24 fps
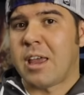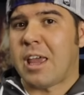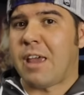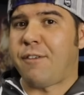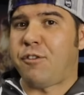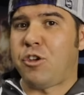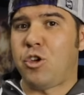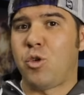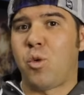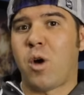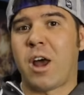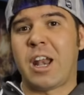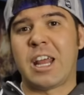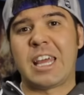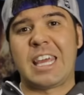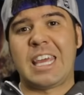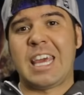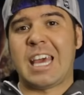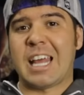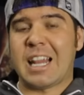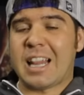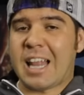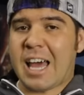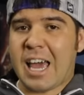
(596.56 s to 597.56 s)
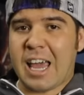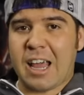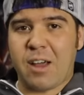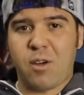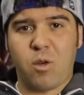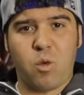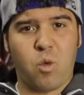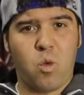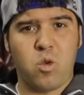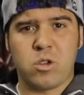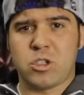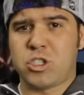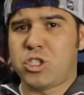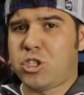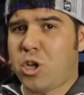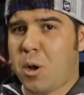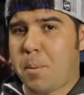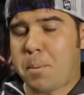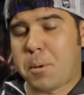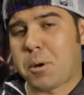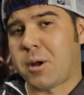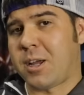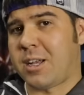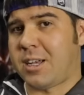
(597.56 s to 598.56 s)
If you wanna get like
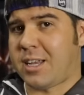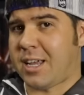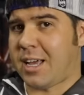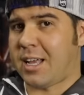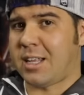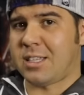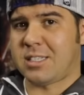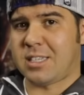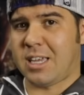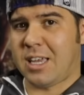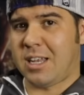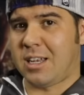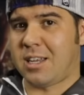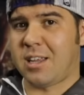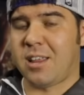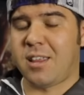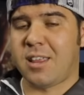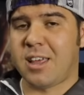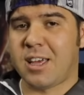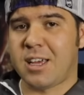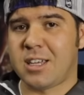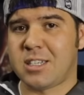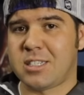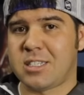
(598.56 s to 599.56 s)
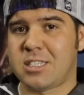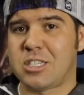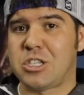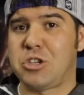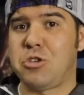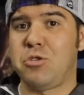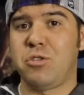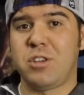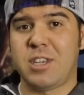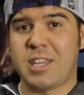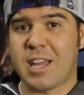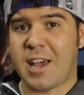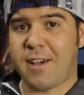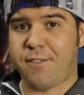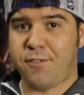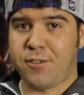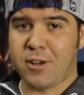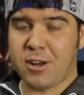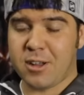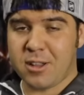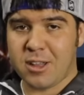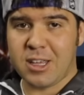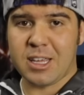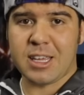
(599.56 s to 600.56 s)
super intense into this, you
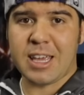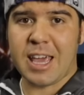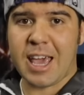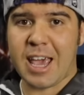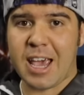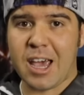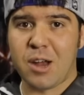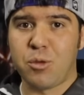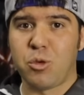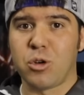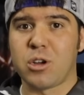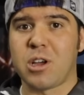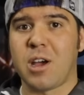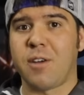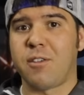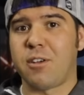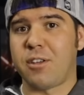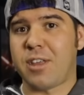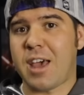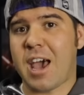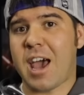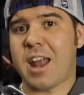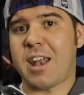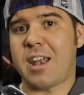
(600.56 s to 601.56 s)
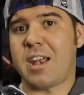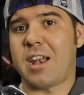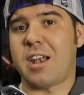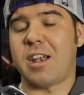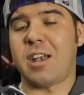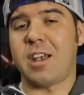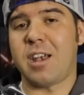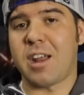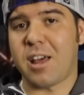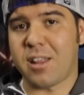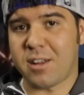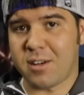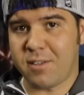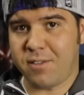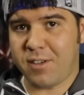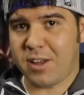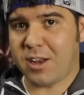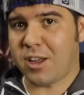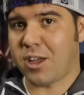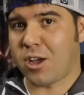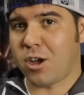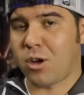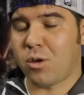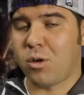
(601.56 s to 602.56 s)
definitely can. We'll cover that in another
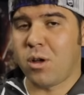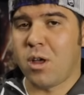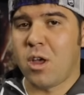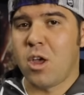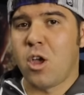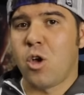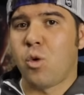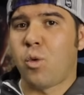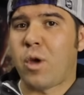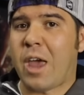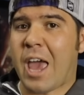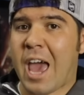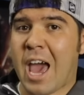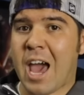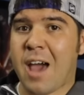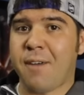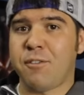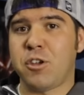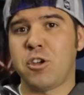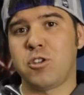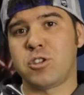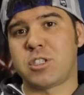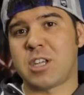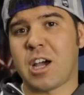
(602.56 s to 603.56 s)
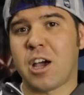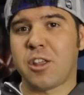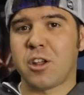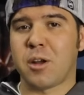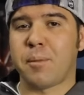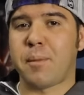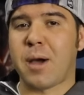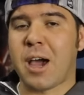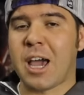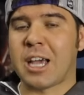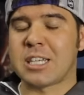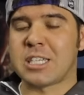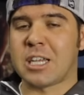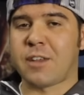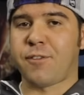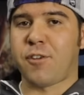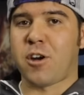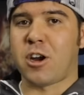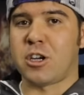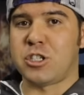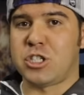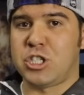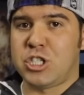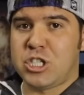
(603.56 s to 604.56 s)
video. We have used other mics as
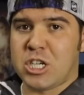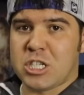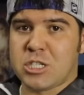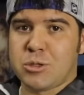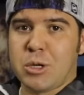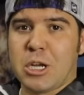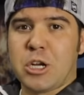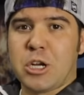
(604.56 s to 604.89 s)
far as just